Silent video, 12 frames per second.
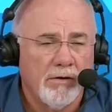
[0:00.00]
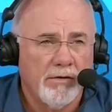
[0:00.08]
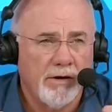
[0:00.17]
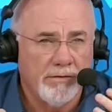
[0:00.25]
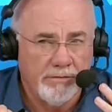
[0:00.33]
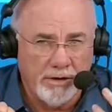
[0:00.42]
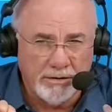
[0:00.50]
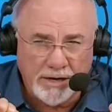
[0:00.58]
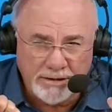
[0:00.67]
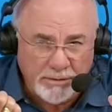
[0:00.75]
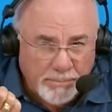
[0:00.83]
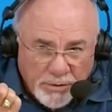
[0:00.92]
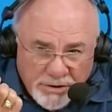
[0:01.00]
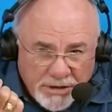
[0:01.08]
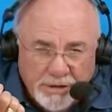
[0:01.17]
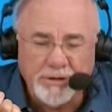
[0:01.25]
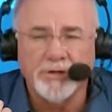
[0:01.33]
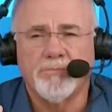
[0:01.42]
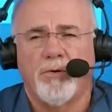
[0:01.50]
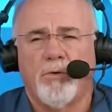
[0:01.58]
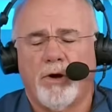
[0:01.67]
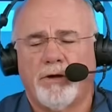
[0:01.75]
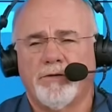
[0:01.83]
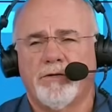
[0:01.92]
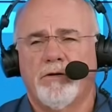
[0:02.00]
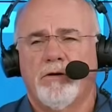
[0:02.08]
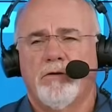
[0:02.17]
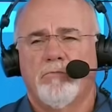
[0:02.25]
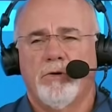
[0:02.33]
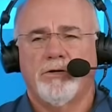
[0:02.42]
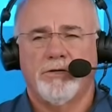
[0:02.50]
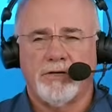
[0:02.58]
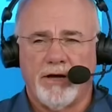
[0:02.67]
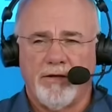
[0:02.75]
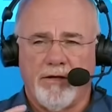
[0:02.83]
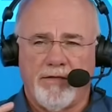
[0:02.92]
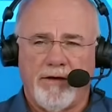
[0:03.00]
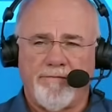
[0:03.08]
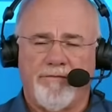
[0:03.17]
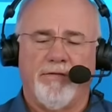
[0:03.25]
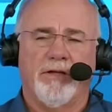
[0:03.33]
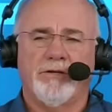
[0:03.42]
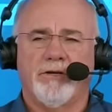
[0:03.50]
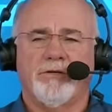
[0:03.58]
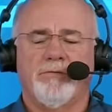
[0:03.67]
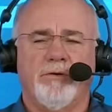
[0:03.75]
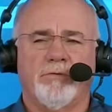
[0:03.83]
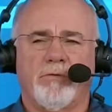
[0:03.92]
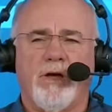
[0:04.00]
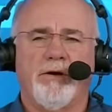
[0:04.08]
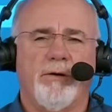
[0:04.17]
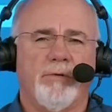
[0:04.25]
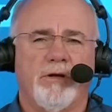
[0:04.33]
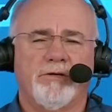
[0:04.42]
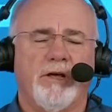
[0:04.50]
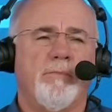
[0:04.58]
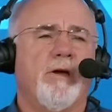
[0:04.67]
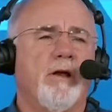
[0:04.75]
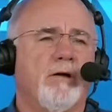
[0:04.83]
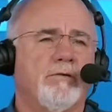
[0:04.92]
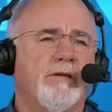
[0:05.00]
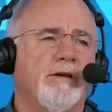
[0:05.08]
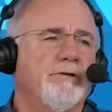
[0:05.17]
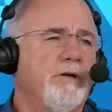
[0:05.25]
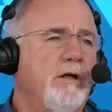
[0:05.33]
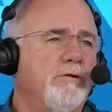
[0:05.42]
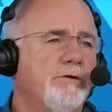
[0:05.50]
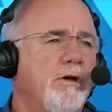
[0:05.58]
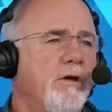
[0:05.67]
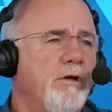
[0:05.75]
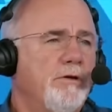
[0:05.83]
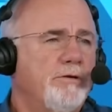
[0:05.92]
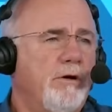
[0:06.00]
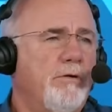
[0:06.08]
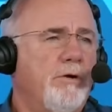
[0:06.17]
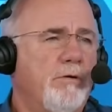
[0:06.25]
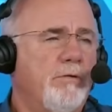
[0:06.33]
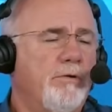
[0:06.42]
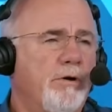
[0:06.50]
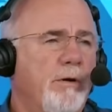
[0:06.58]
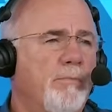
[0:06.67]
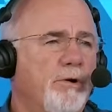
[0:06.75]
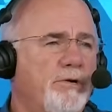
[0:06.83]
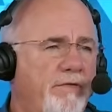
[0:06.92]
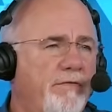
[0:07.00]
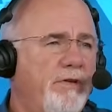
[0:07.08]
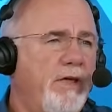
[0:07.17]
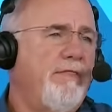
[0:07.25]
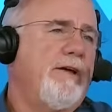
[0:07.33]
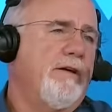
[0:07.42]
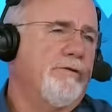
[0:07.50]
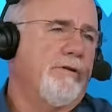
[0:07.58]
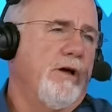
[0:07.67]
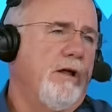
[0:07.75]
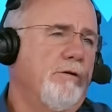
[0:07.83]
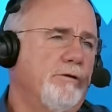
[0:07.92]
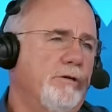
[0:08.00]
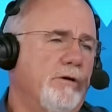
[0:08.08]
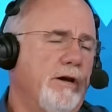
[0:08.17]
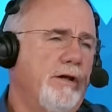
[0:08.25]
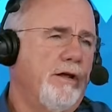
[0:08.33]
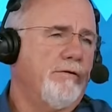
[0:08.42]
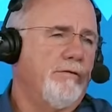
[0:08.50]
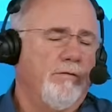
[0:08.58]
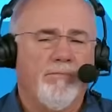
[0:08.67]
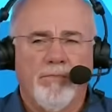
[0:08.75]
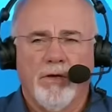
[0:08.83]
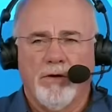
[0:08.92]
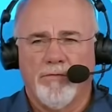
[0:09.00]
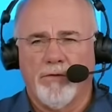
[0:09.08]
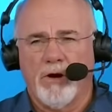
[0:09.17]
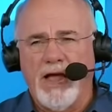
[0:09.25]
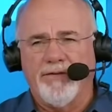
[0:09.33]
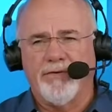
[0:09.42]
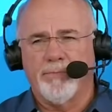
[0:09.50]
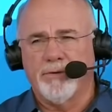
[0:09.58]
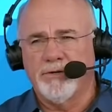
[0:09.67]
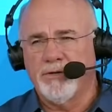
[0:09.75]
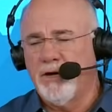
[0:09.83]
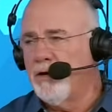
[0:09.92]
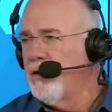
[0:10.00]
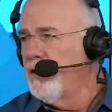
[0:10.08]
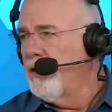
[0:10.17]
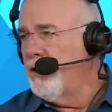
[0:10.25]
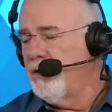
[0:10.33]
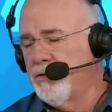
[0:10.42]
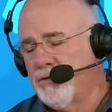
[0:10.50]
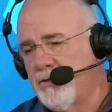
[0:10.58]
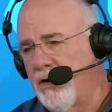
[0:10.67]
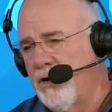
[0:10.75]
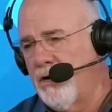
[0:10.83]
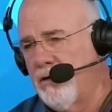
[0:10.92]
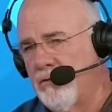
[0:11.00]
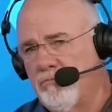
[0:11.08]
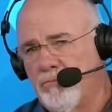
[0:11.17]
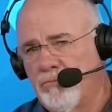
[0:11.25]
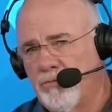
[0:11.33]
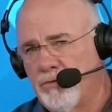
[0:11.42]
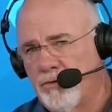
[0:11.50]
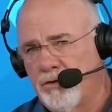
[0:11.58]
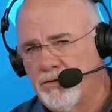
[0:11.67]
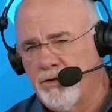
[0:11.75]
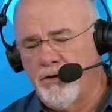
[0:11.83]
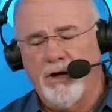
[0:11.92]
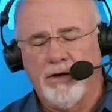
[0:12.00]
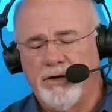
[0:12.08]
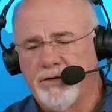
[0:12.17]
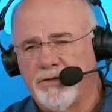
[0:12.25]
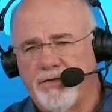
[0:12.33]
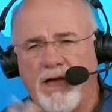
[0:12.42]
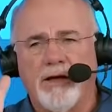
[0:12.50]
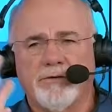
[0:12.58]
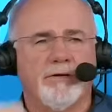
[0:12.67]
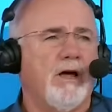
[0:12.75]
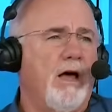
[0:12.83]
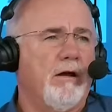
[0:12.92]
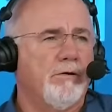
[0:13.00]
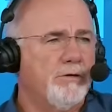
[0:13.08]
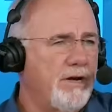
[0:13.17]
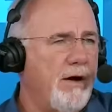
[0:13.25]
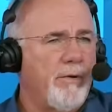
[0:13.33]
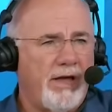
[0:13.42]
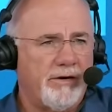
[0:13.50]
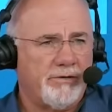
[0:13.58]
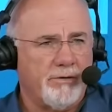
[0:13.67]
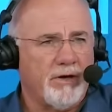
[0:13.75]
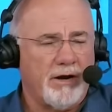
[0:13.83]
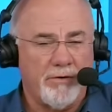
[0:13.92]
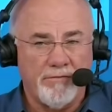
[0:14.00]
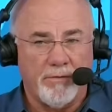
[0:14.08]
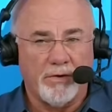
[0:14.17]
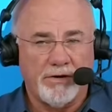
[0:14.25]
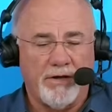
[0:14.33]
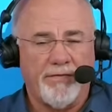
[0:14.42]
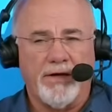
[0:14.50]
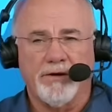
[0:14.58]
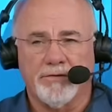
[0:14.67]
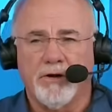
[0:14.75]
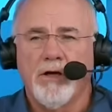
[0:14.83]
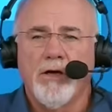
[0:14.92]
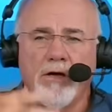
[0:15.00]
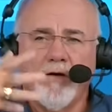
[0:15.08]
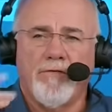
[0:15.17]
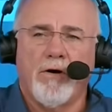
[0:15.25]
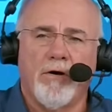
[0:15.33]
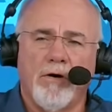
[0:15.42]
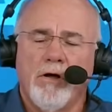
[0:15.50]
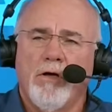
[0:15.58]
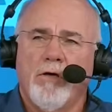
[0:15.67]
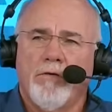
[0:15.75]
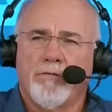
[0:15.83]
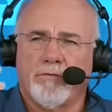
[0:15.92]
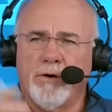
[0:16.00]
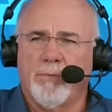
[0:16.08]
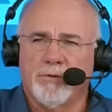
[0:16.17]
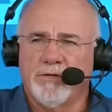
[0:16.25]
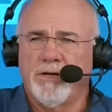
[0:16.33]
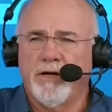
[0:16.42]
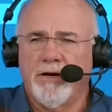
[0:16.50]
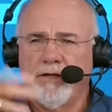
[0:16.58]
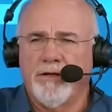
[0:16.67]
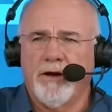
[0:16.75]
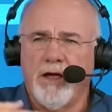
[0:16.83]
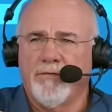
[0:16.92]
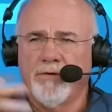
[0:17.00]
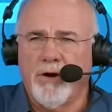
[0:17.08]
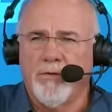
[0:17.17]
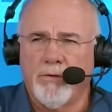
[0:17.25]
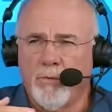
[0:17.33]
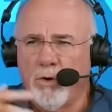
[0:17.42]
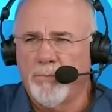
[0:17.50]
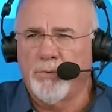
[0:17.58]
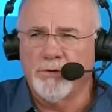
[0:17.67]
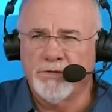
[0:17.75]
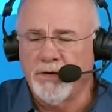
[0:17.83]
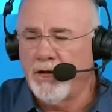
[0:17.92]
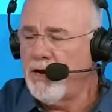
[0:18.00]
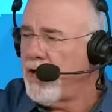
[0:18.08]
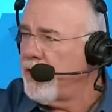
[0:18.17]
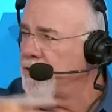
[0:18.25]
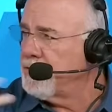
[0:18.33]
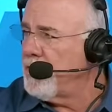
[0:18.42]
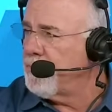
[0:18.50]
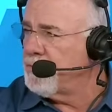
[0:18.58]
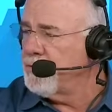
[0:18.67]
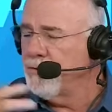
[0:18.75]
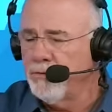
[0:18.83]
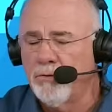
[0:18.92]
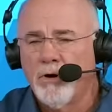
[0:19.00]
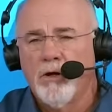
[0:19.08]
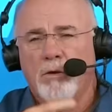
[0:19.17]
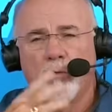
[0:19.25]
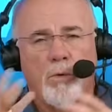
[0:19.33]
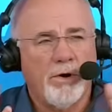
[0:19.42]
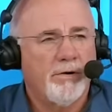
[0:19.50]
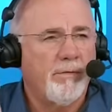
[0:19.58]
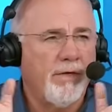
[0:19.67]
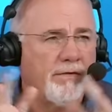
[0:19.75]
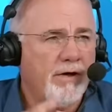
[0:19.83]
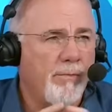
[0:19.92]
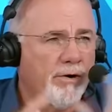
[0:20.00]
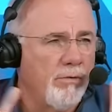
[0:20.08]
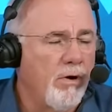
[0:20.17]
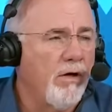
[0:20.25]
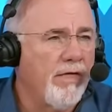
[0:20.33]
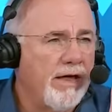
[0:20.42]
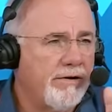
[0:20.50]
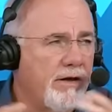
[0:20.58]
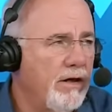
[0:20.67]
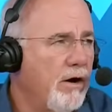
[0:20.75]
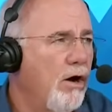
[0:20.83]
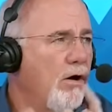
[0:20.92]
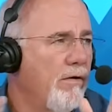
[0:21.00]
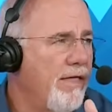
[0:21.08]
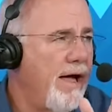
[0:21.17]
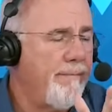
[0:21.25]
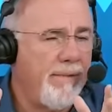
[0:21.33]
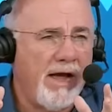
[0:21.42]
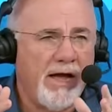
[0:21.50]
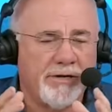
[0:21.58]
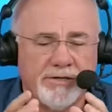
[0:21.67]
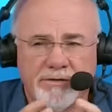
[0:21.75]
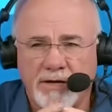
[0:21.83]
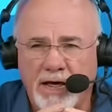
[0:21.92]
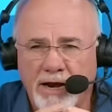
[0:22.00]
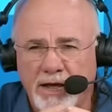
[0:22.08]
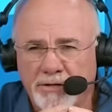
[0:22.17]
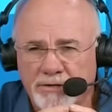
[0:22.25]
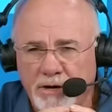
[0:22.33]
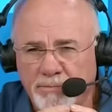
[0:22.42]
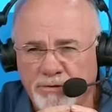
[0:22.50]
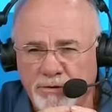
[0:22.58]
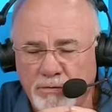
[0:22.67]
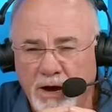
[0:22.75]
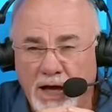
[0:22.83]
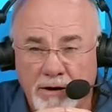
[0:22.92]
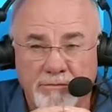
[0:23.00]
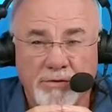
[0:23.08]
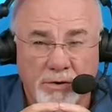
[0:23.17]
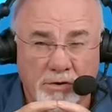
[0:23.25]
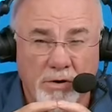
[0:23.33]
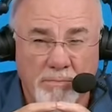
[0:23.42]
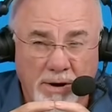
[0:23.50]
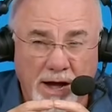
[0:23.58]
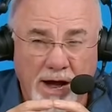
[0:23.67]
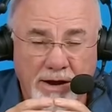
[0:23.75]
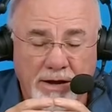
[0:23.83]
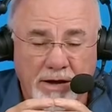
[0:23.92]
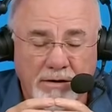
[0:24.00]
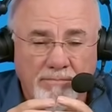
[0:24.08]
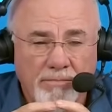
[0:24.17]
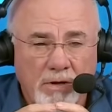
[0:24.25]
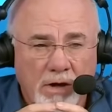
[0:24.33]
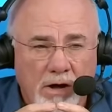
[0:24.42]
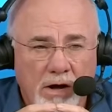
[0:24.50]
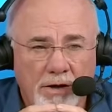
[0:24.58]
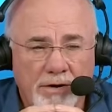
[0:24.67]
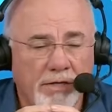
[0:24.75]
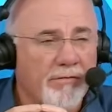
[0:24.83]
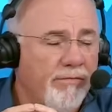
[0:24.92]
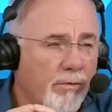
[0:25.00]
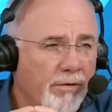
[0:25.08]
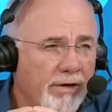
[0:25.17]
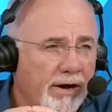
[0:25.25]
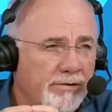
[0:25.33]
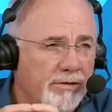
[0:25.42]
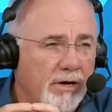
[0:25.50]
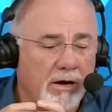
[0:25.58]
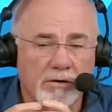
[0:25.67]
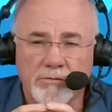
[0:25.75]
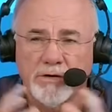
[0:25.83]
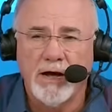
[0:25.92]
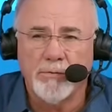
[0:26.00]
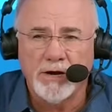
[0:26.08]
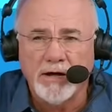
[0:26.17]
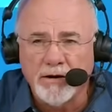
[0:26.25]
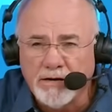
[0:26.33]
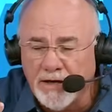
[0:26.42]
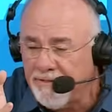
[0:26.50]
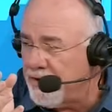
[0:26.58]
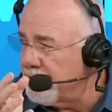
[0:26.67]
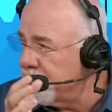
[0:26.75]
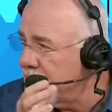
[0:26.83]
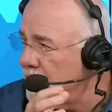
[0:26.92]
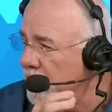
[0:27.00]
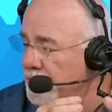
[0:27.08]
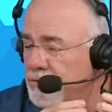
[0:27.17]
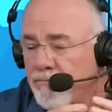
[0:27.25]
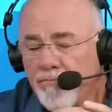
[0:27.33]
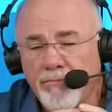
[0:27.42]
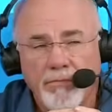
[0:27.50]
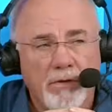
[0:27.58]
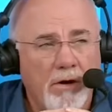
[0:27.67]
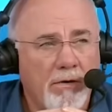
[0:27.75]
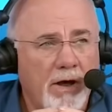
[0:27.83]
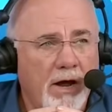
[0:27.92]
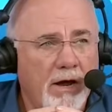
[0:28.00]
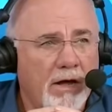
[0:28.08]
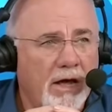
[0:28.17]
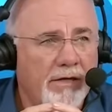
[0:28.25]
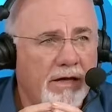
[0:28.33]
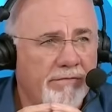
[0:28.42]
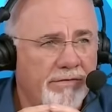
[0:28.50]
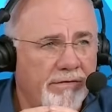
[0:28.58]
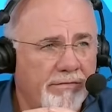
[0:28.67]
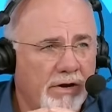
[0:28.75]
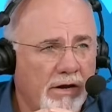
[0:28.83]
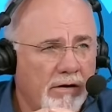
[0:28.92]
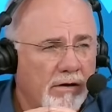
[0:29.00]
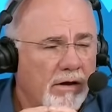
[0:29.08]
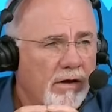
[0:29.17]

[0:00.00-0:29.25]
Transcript: That not the percentage points, but you say, let's just use a round number. Let's say you made $100,000, so your number is $15,000 you're trying to get to. If your 0.5% is $1,000, now we still got to do $14,000. If her 3% and then every other 1% adds up to, by the time we do all that to get all that match, that adds up to, out of your pocket, another $4,000. Well, now we're down to $10,000. Okay, out of that 15.